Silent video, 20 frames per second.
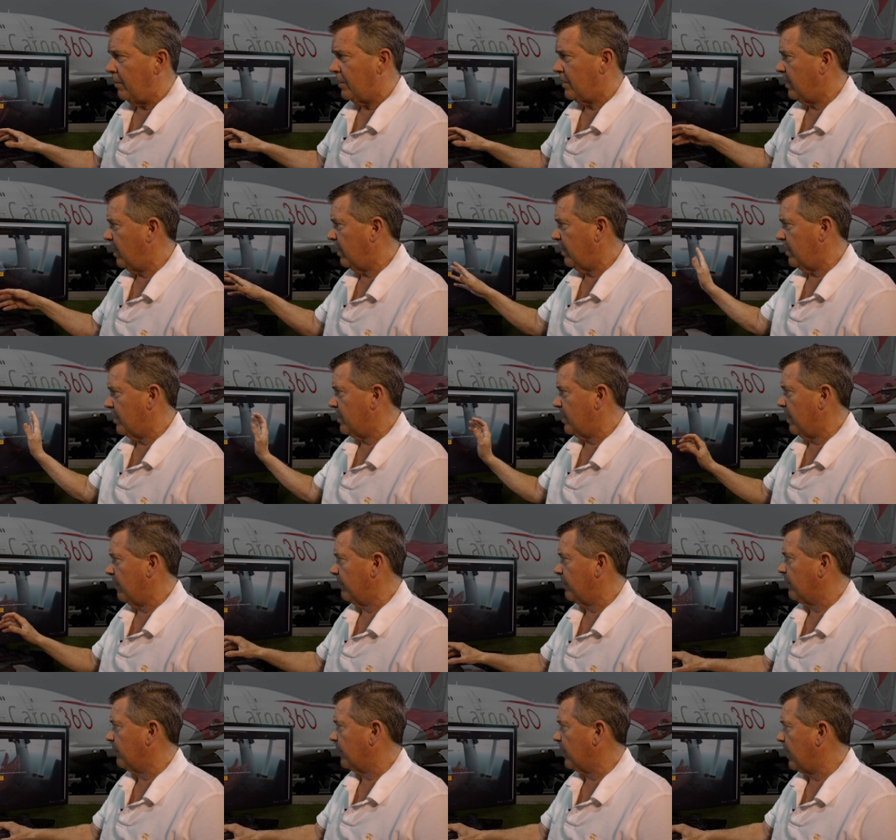It, all this
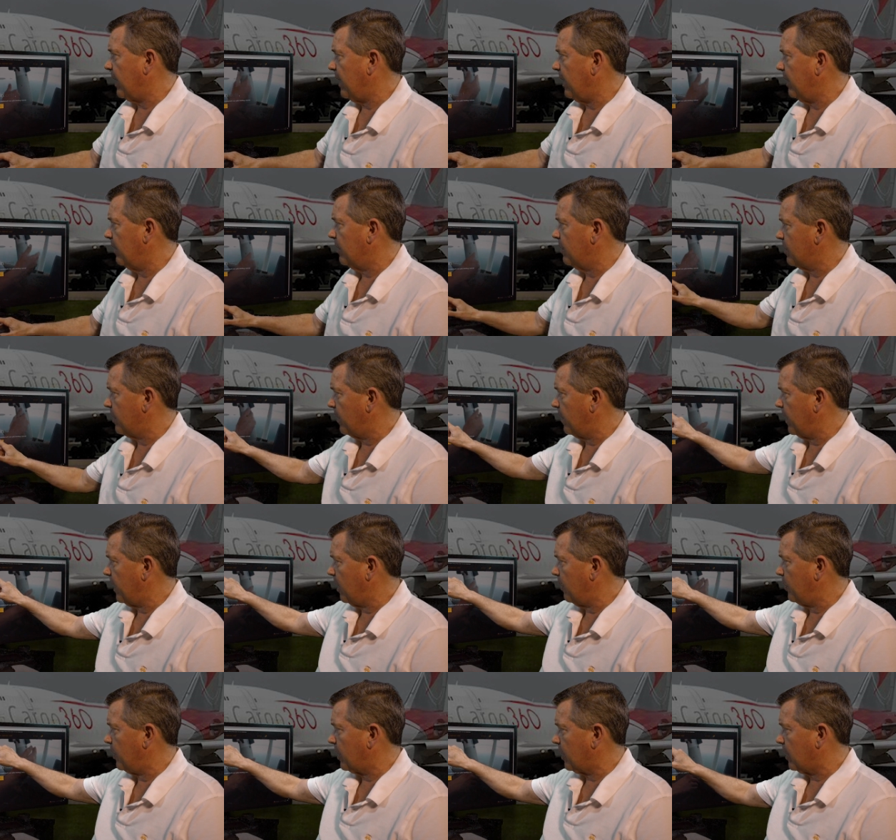stuff's free, and there's a
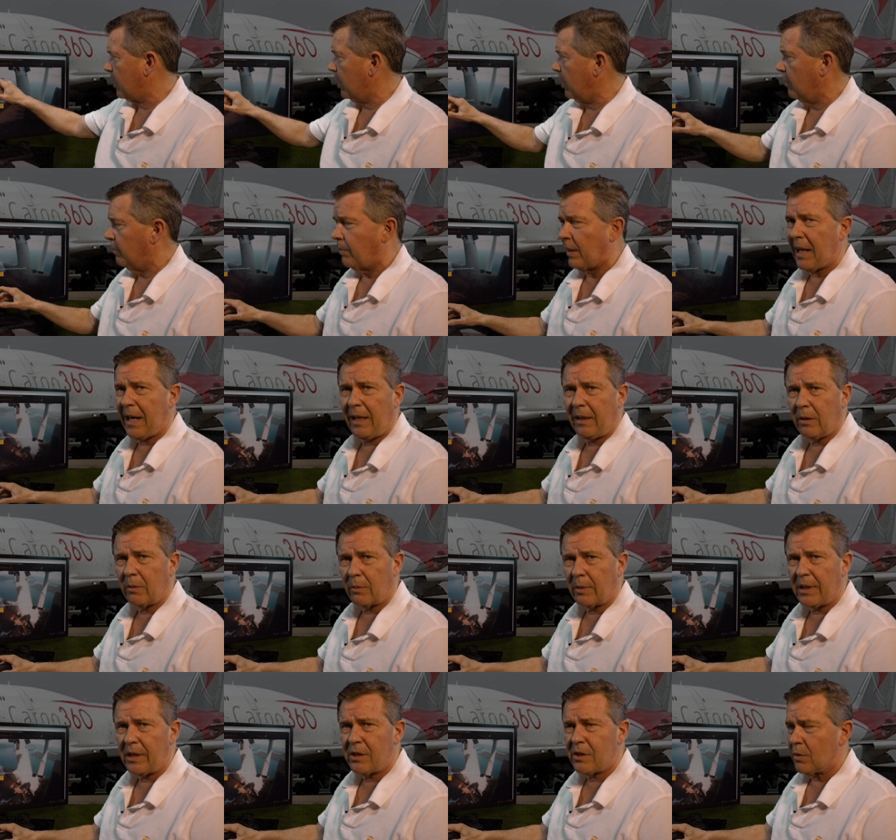thing up here called Pilot
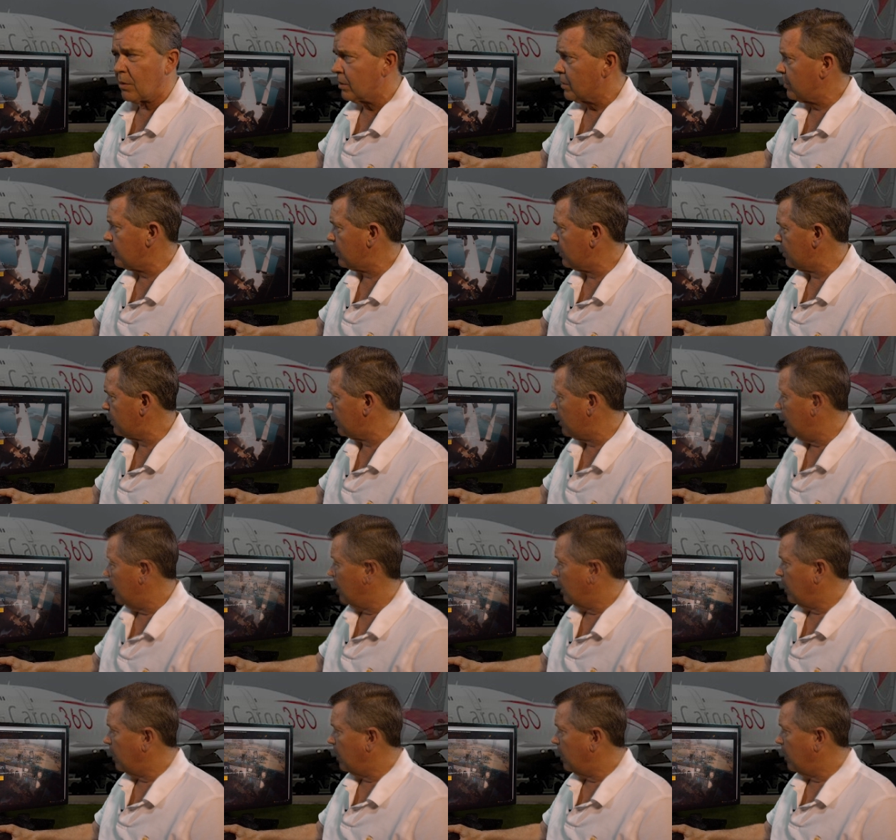Resources.